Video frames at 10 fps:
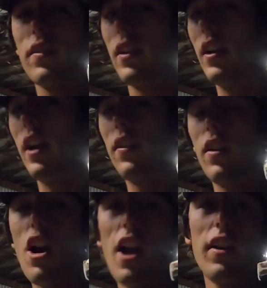than I
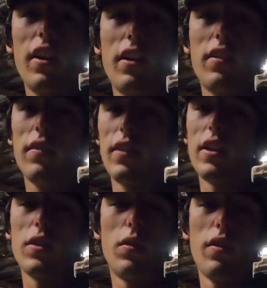thought I did.
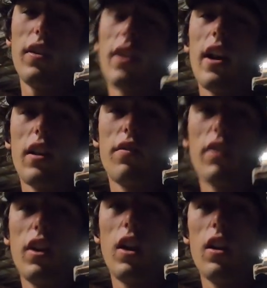That's the only thing I can
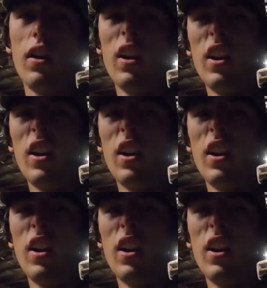figure.